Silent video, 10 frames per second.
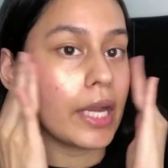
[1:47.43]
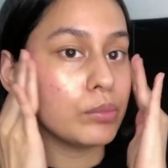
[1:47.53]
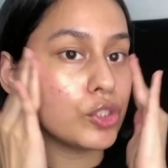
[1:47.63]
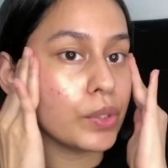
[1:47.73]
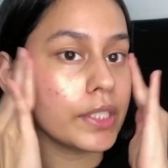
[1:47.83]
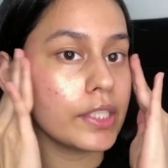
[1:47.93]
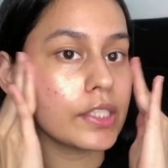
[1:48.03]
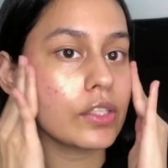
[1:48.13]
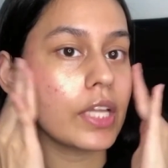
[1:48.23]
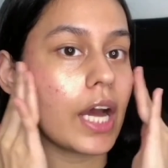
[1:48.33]
doing this so
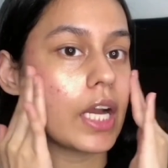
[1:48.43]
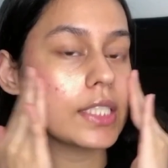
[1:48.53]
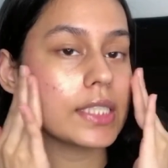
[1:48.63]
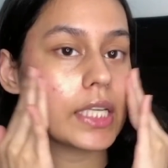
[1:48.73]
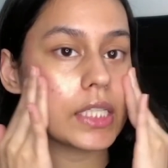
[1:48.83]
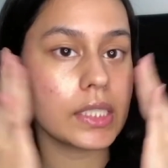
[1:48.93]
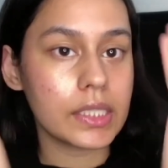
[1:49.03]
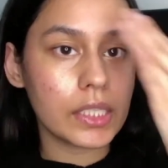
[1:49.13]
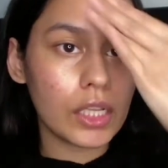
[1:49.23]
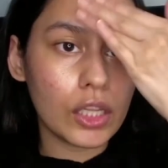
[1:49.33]
that our skin
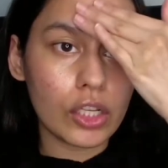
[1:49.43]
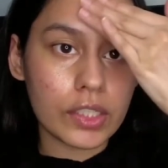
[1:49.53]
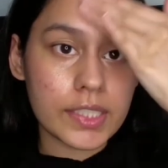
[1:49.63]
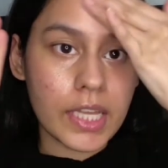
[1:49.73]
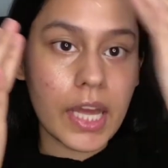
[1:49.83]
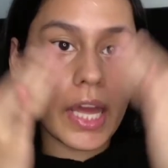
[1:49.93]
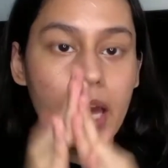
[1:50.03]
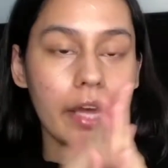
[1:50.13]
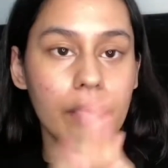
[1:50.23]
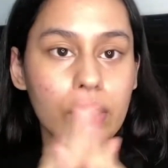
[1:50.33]
still looks
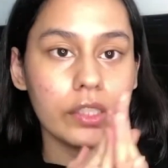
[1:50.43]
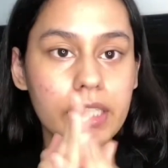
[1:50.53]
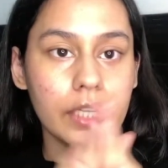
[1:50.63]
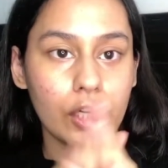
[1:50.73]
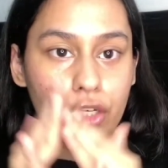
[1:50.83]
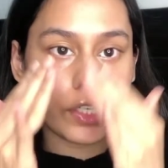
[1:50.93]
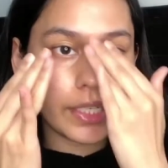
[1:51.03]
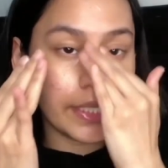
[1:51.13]
healthy underneath.